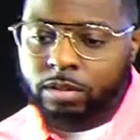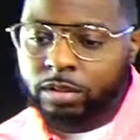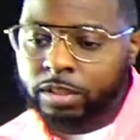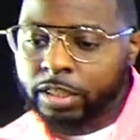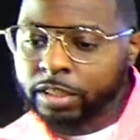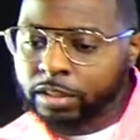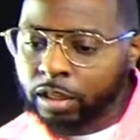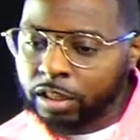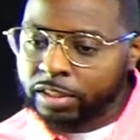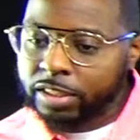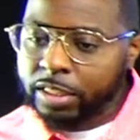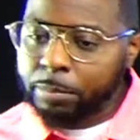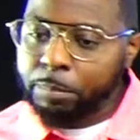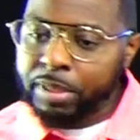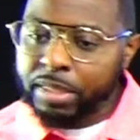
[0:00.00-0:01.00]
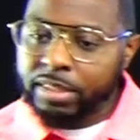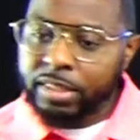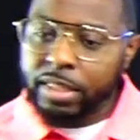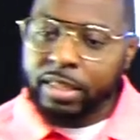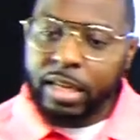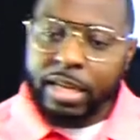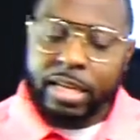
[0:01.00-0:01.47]
He starts seeing being
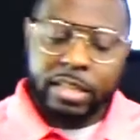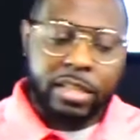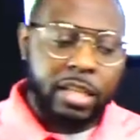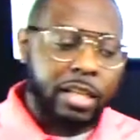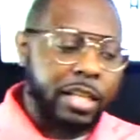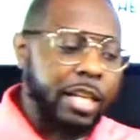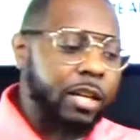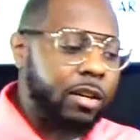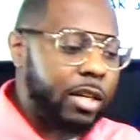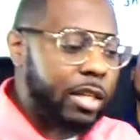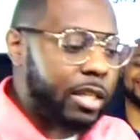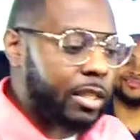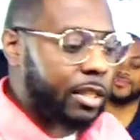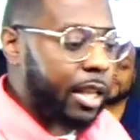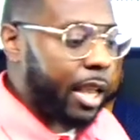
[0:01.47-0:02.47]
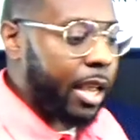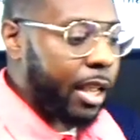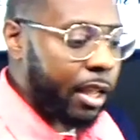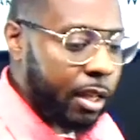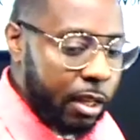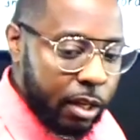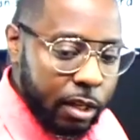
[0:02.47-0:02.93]
seen like as the leader of this
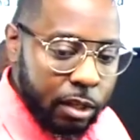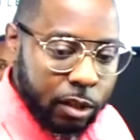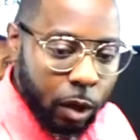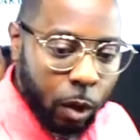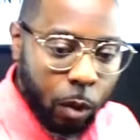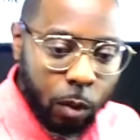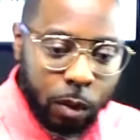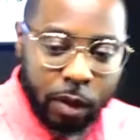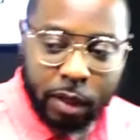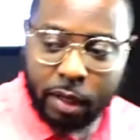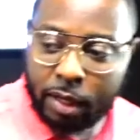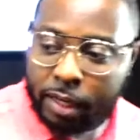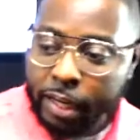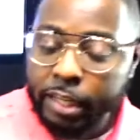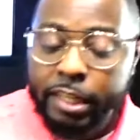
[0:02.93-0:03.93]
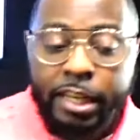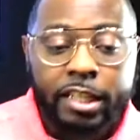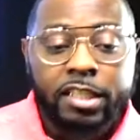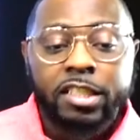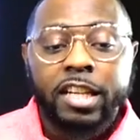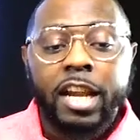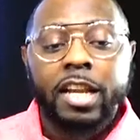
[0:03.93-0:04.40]
thing. So it,
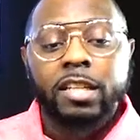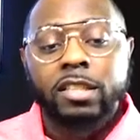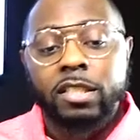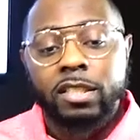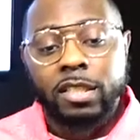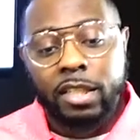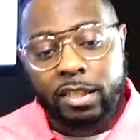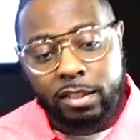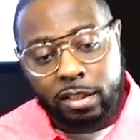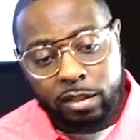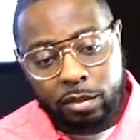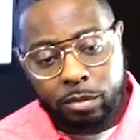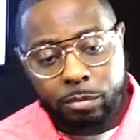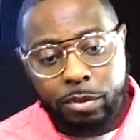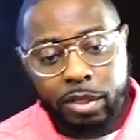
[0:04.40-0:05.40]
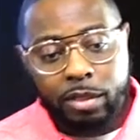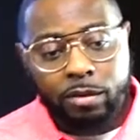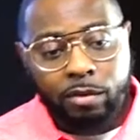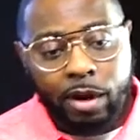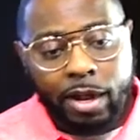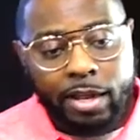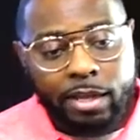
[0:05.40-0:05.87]
it, changes things a little bit,
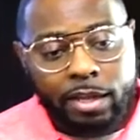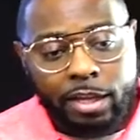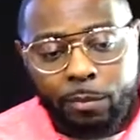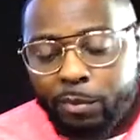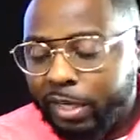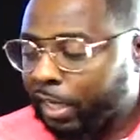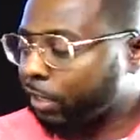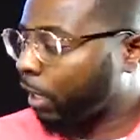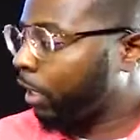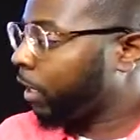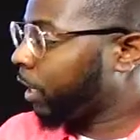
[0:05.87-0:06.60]
right? And when they start